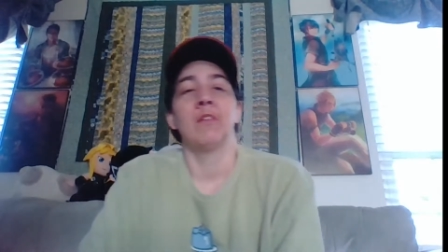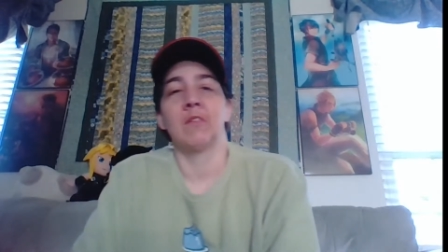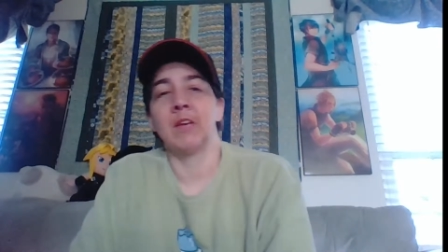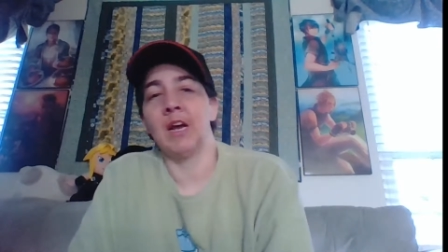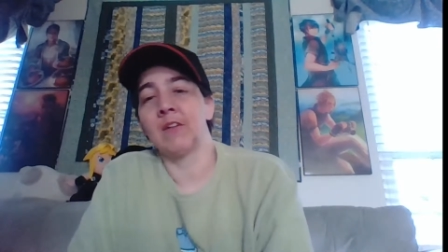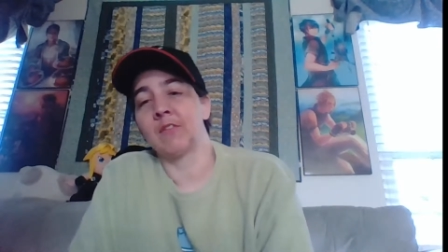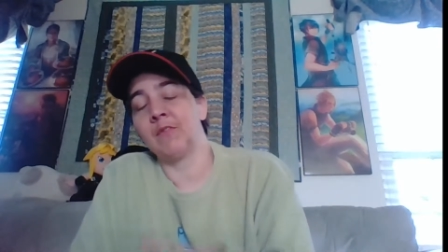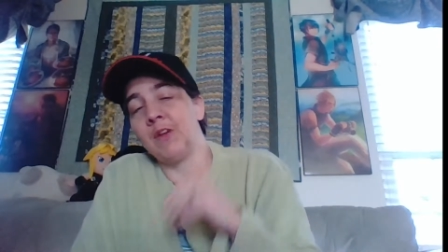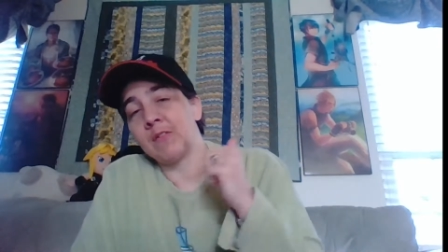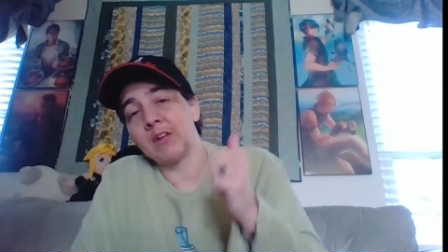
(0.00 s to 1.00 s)
So yeah, so
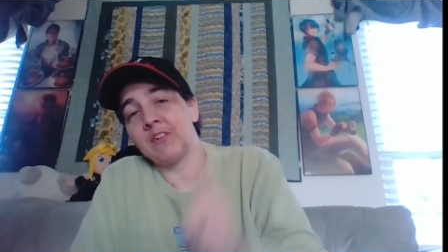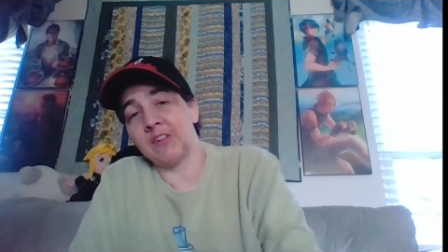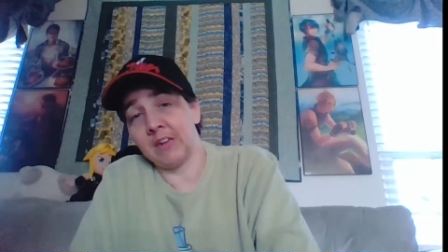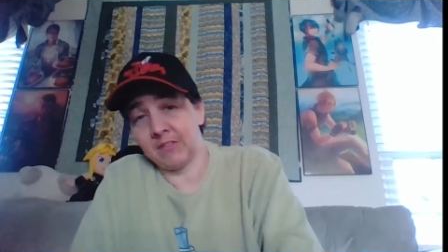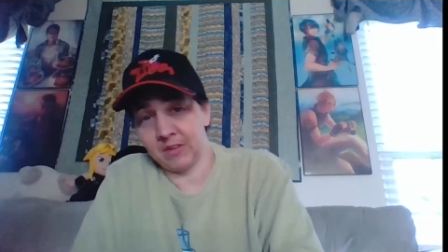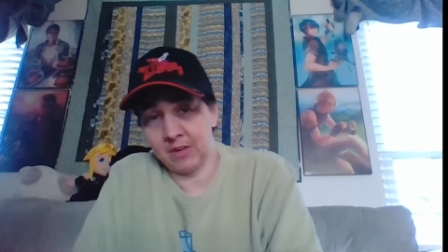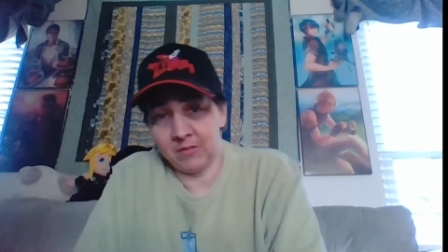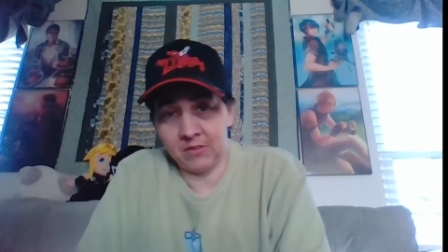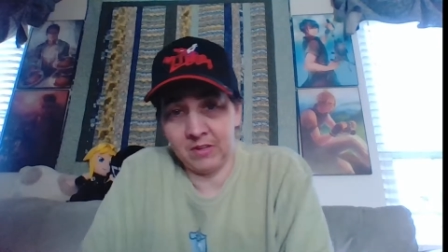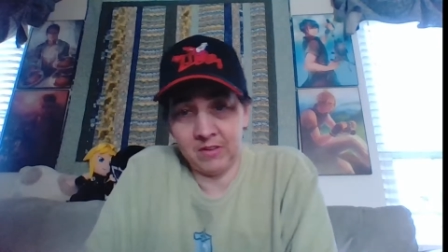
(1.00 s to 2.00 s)
if you ever get a chance to go
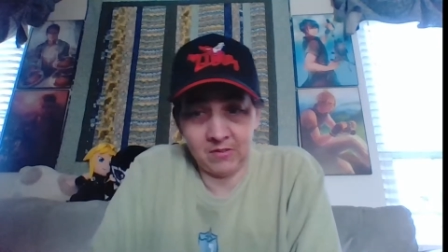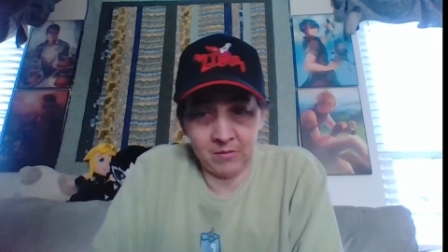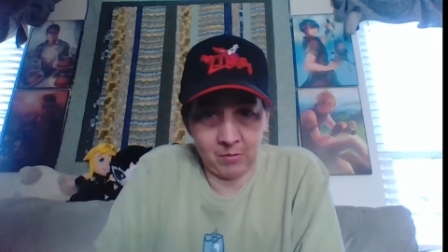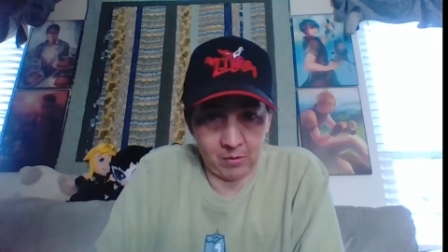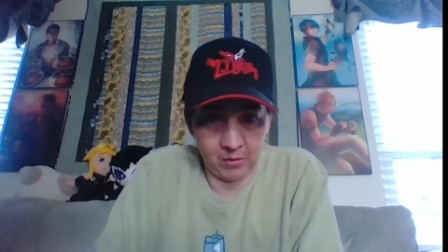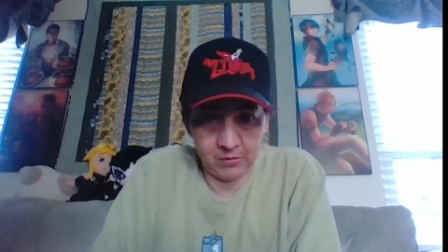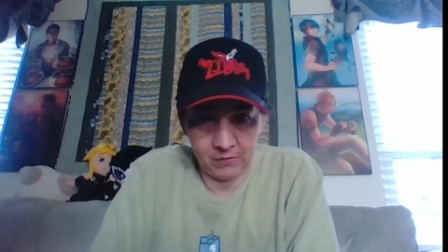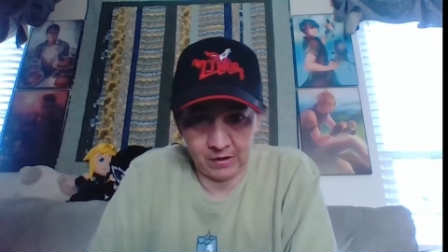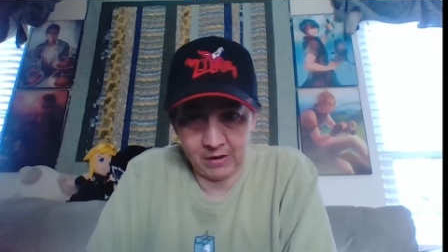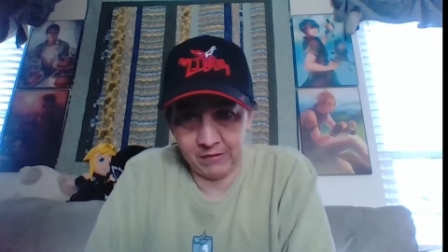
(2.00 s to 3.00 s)
see Distant Worlds
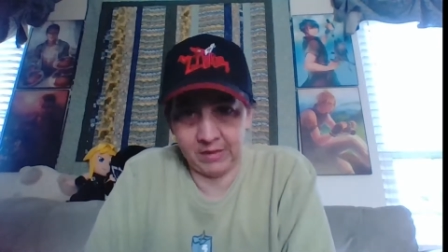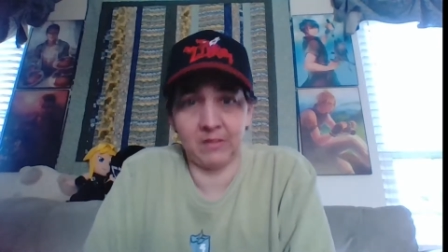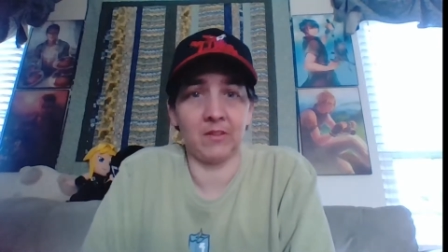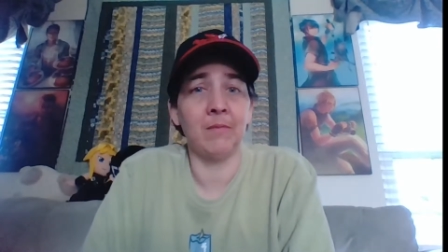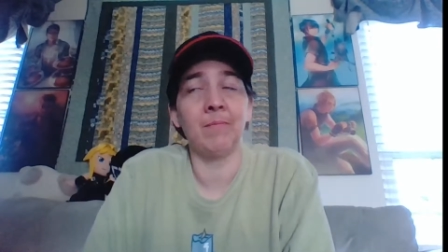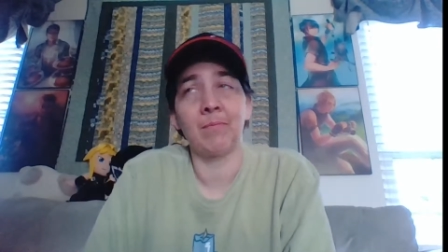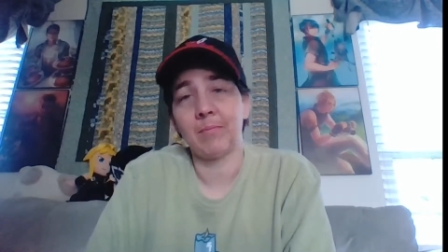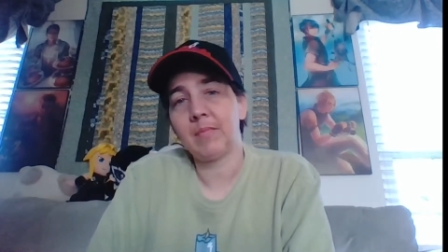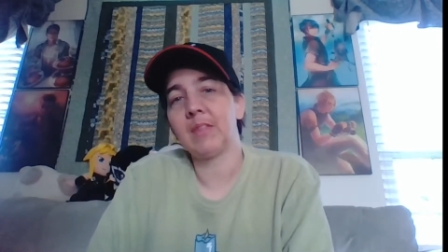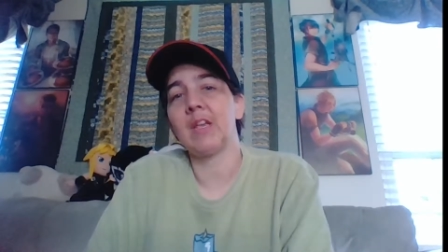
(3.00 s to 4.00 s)
Final Fantasy,
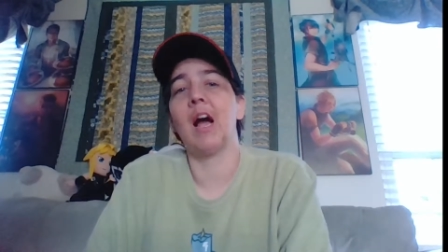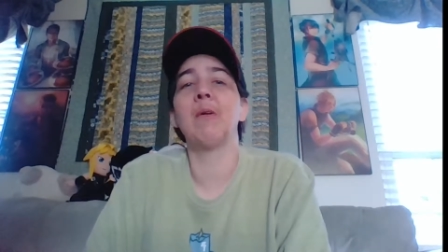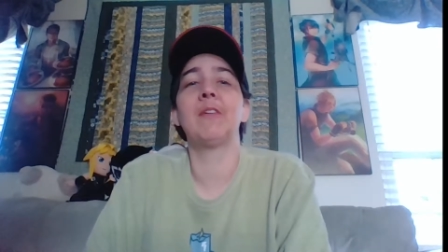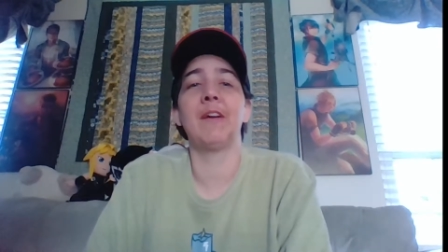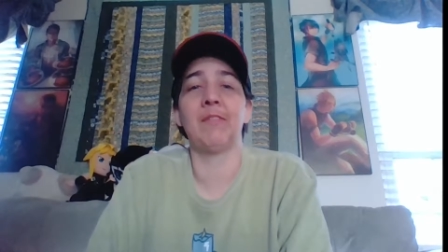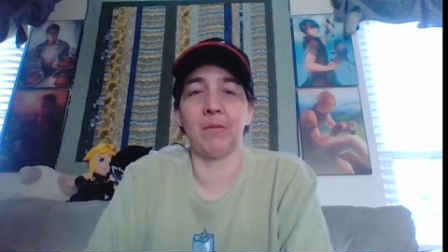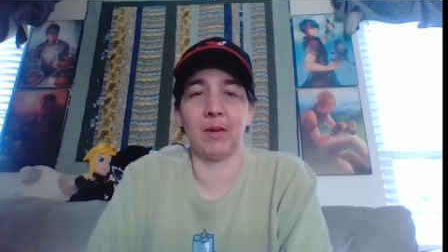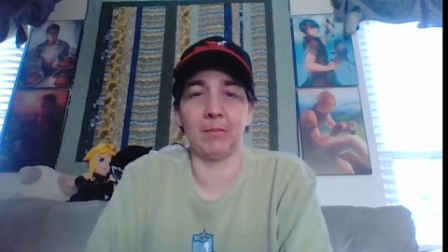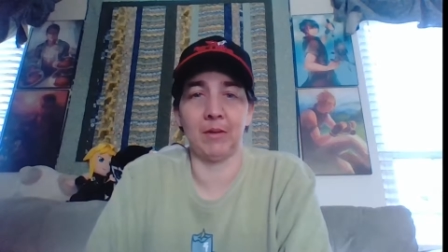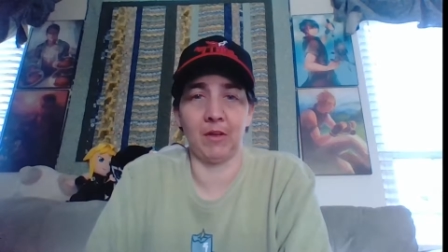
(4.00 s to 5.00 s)
I would definitely
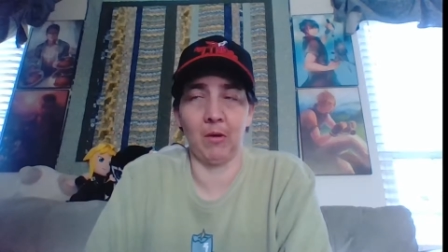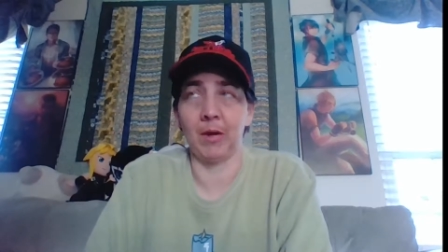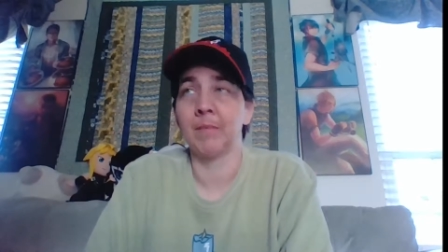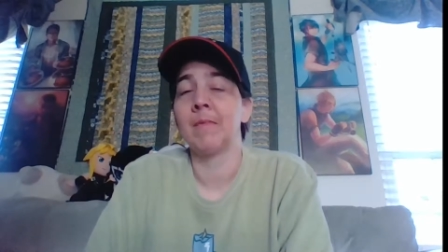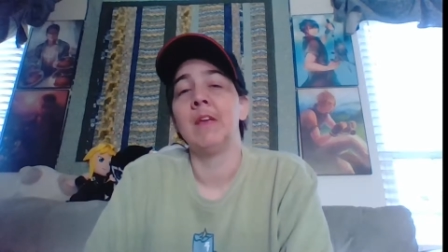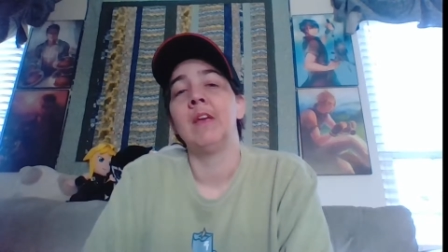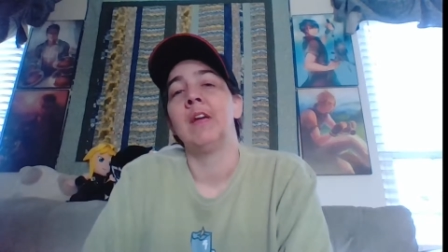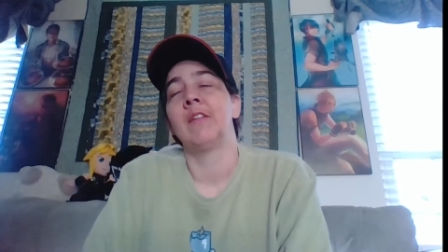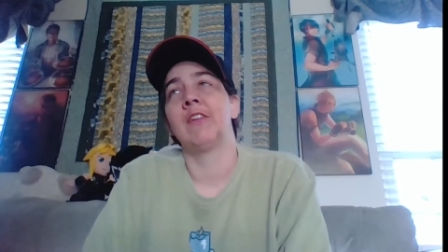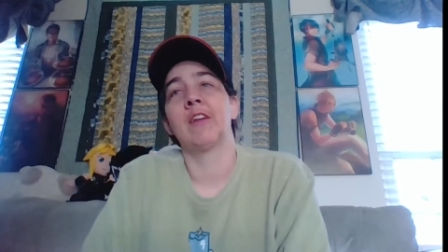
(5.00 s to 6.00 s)
recommend going.
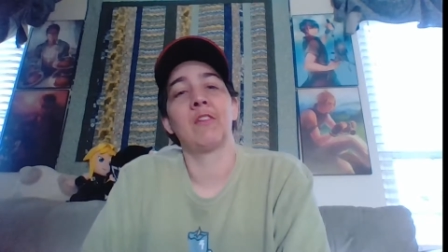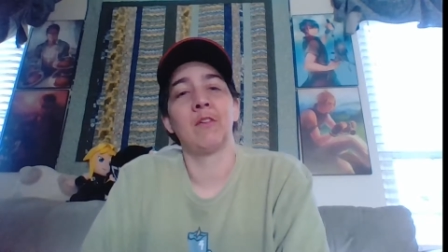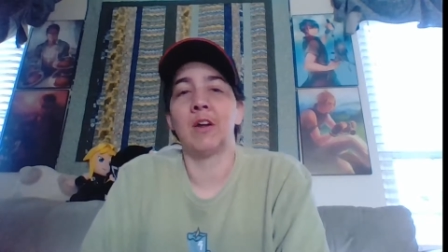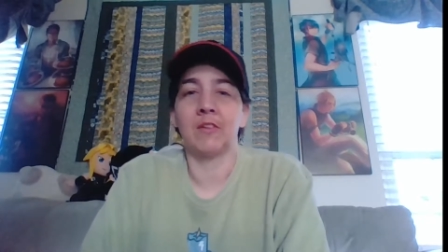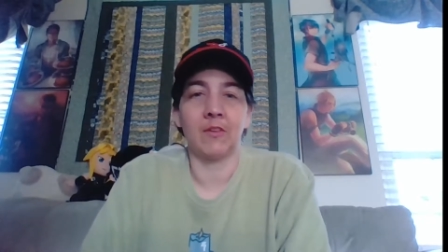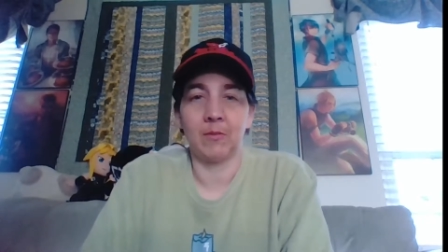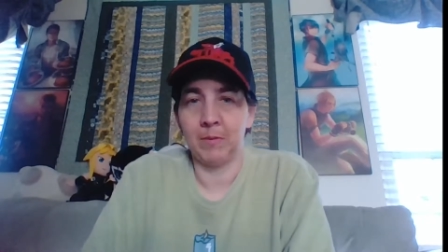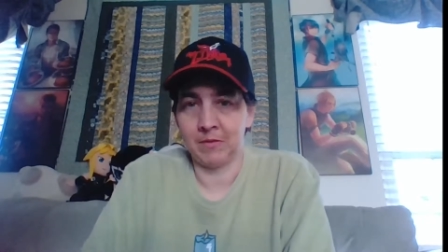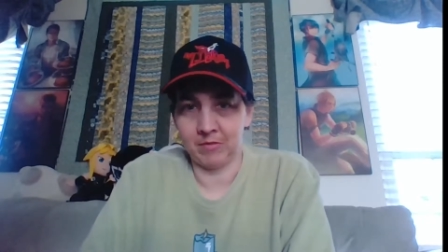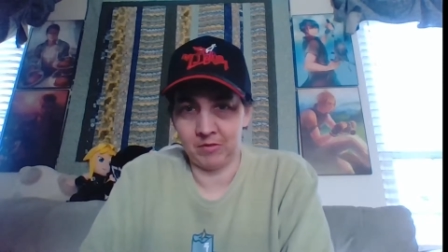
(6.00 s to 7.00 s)
Tickets are not as
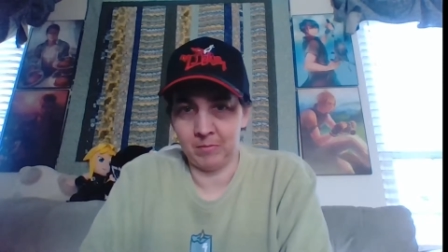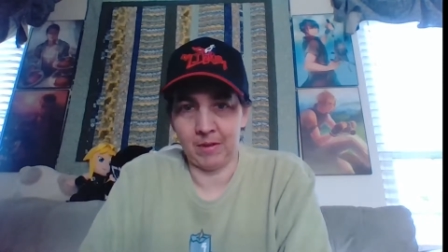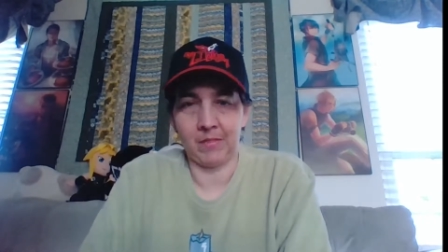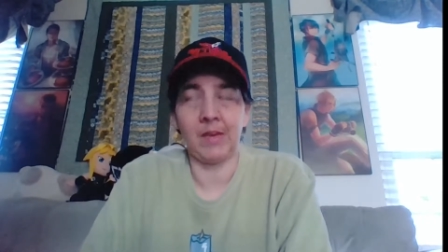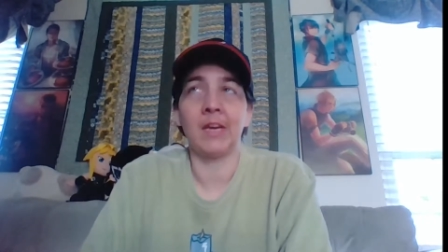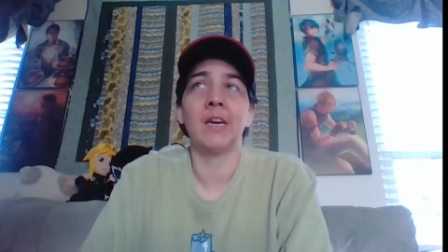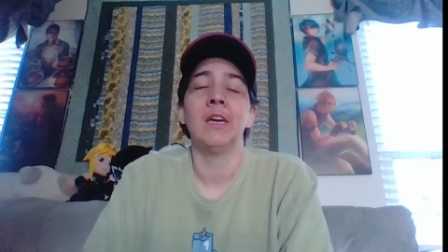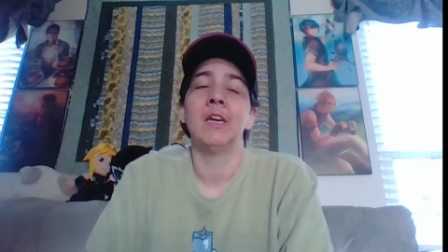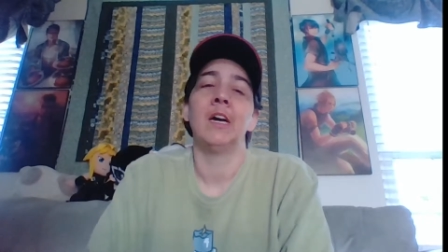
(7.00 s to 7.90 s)
expensive as you may think.